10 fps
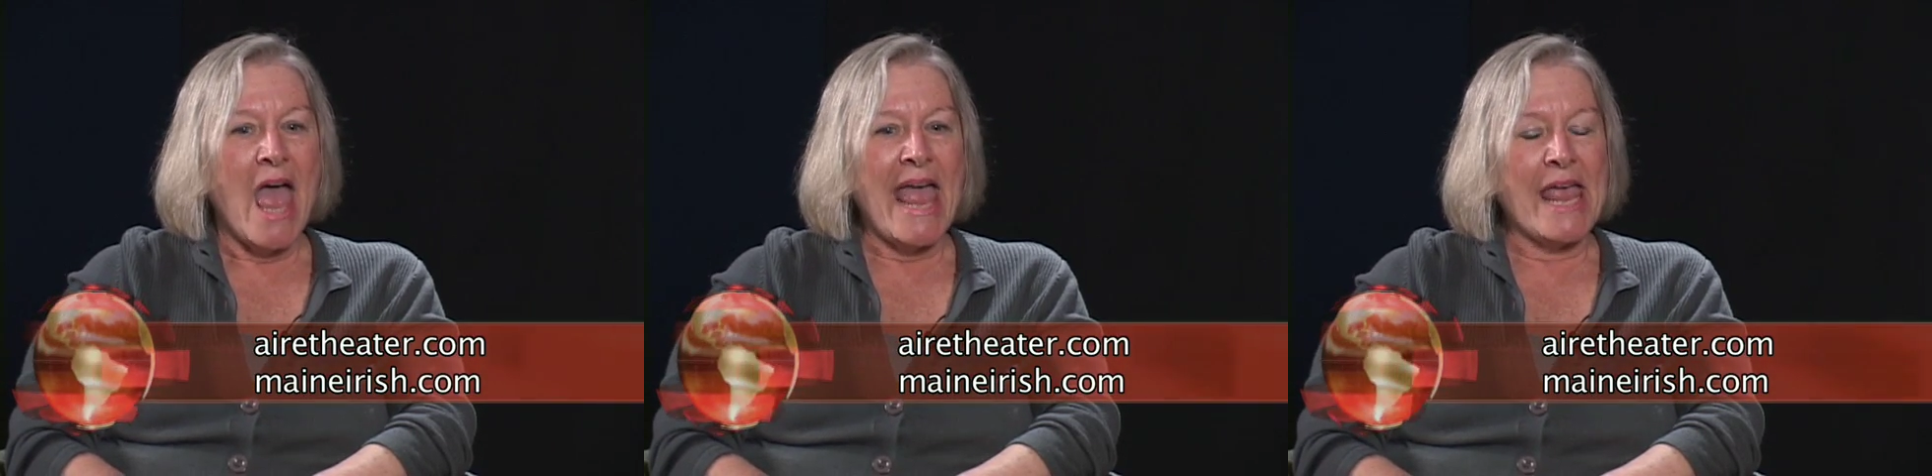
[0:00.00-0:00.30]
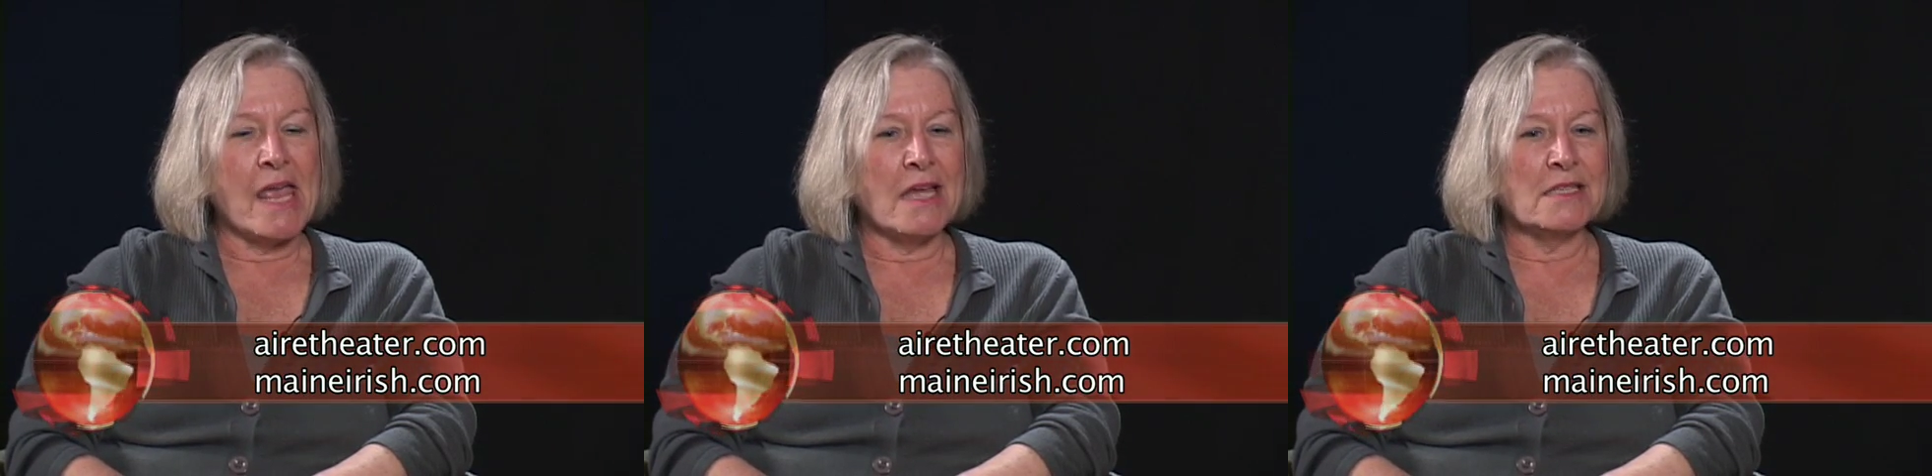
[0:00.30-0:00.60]

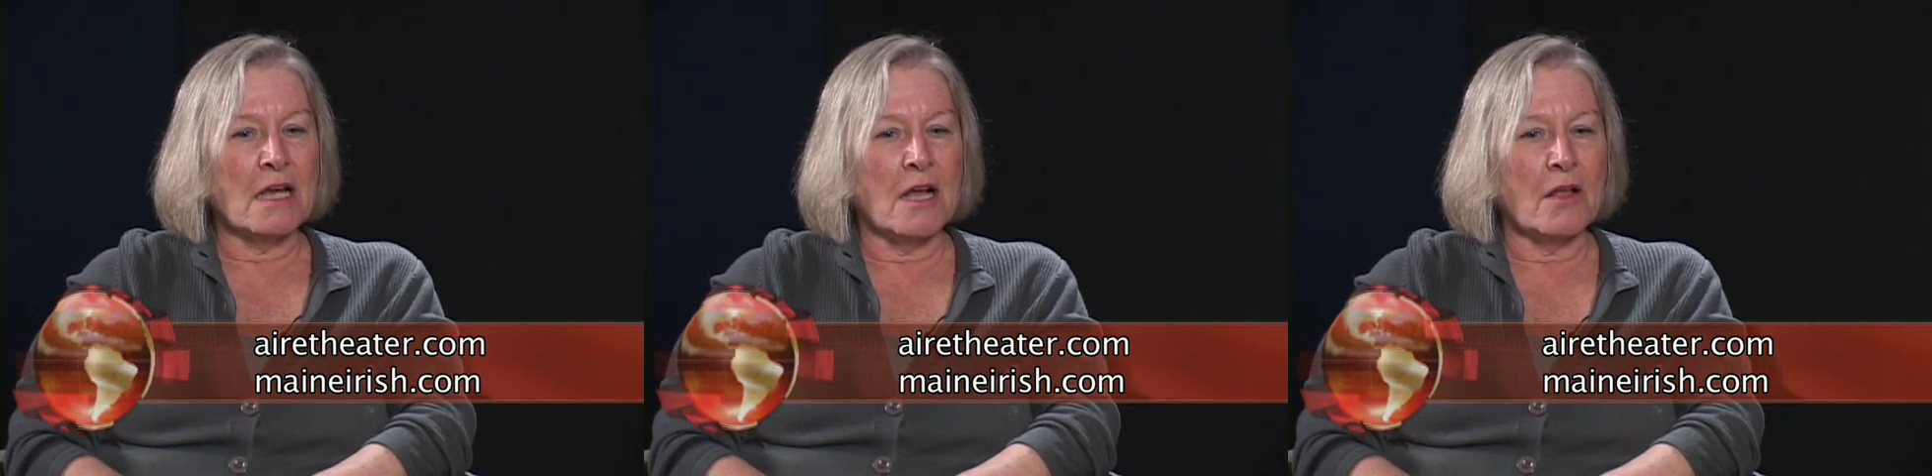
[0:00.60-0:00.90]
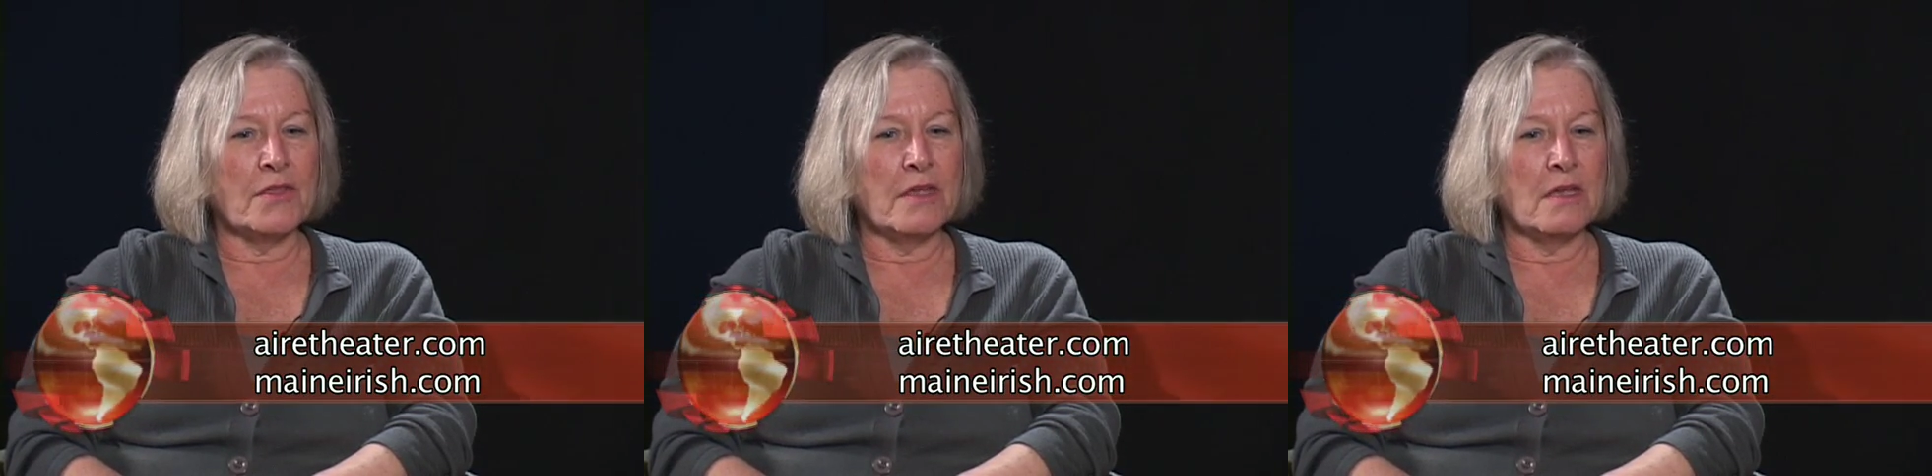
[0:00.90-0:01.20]
And
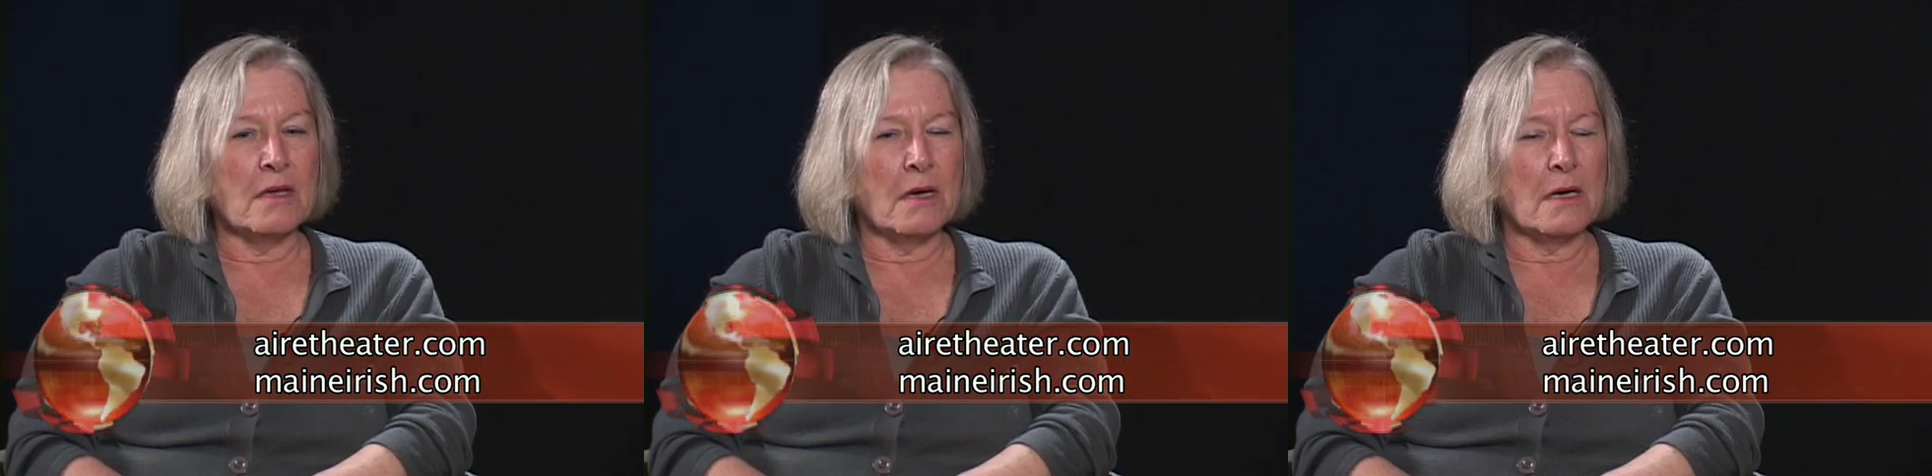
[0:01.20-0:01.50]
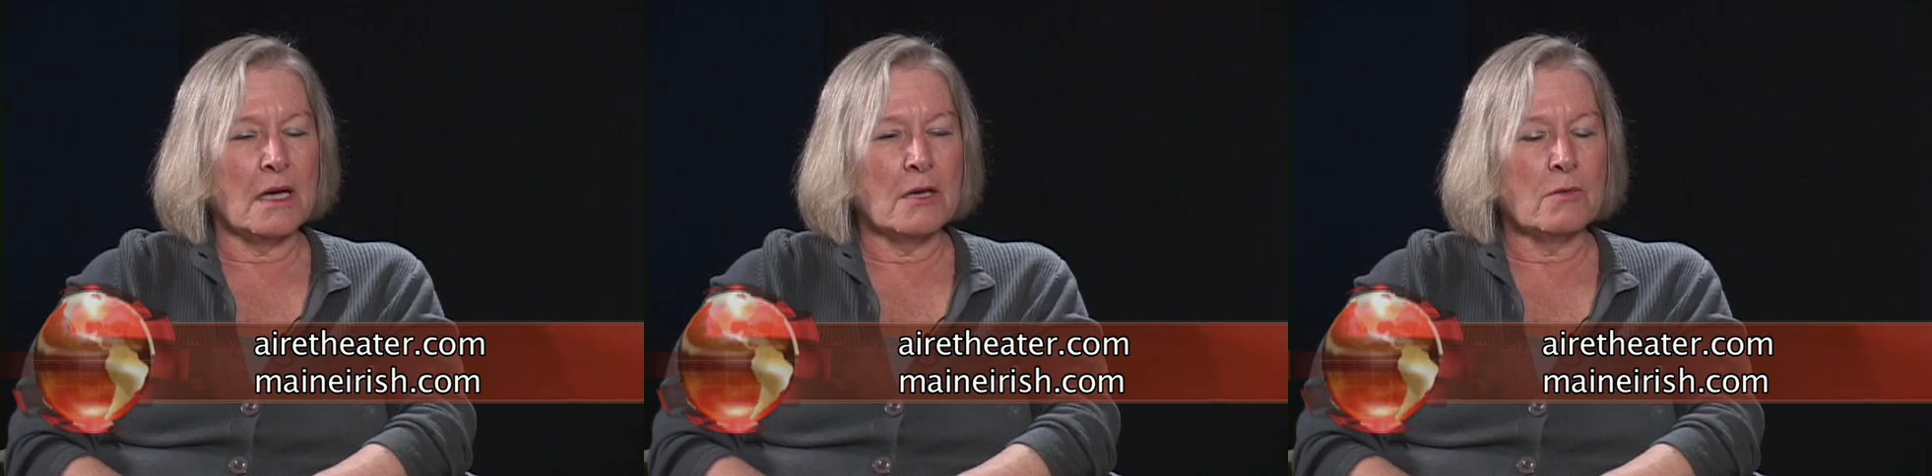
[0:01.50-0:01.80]
uh, the
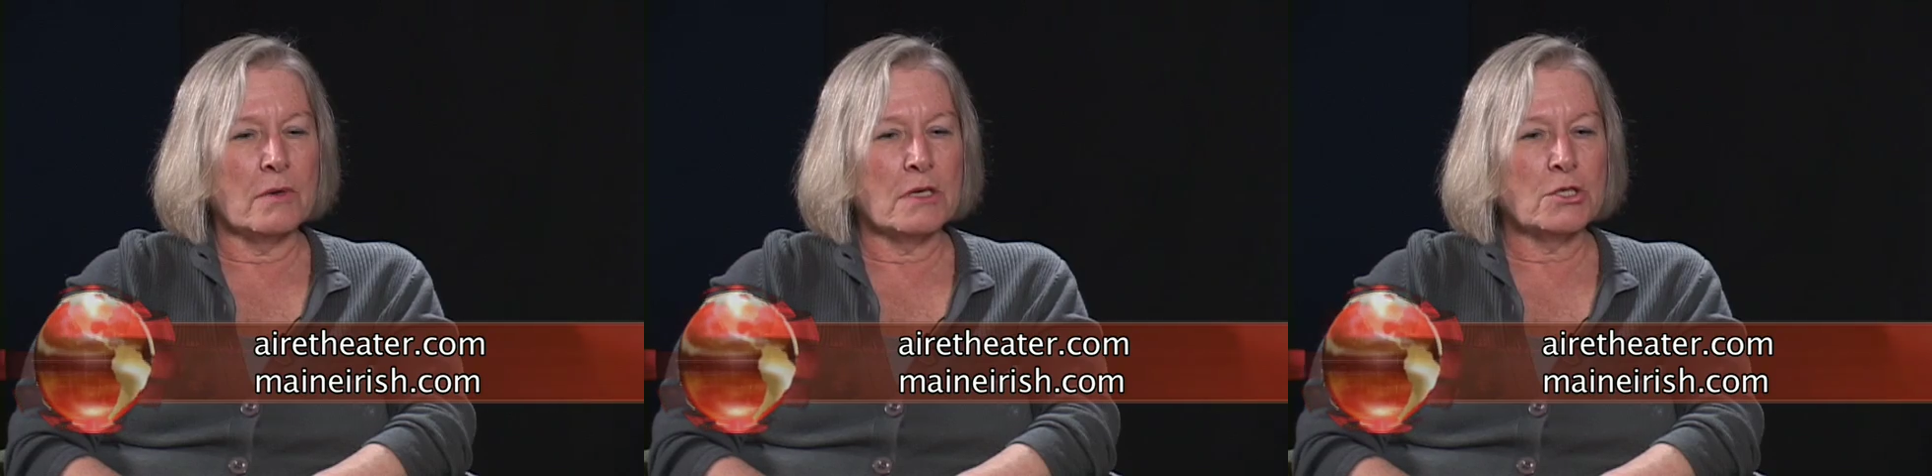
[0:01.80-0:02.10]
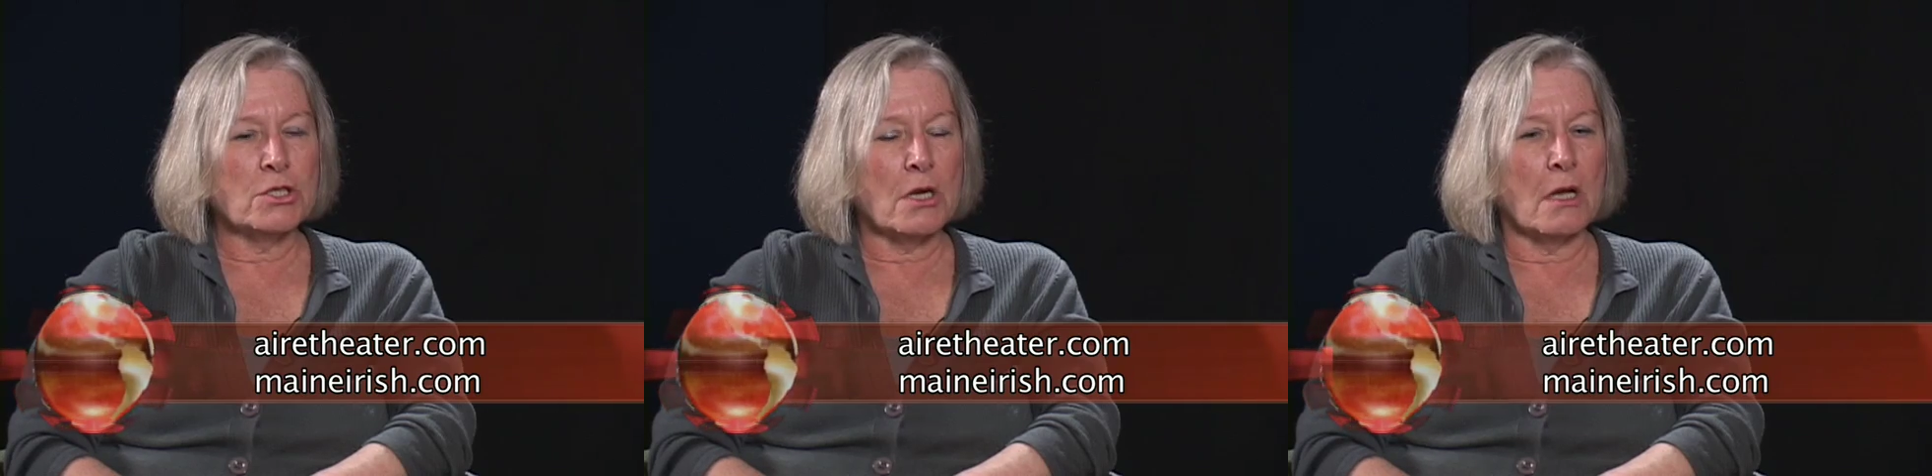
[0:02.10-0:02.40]
Irish,